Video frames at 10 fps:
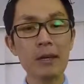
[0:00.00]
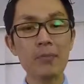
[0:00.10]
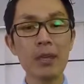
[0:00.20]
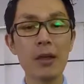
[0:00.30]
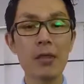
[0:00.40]

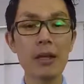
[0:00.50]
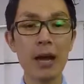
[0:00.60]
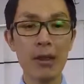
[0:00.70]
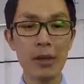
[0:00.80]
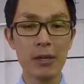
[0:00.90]
Now, the
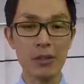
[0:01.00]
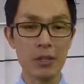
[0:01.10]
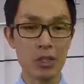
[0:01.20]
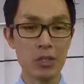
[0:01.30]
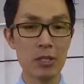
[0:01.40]
other
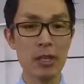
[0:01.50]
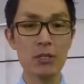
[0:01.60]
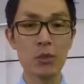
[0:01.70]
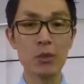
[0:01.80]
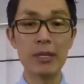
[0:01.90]
condition is
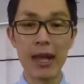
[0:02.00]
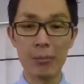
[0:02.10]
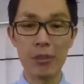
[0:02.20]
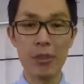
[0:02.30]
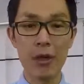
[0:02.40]
called
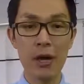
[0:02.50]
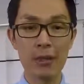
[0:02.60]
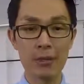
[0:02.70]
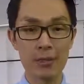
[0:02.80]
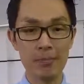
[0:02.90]

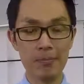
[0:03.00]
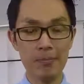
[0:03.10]
labyrinthitis.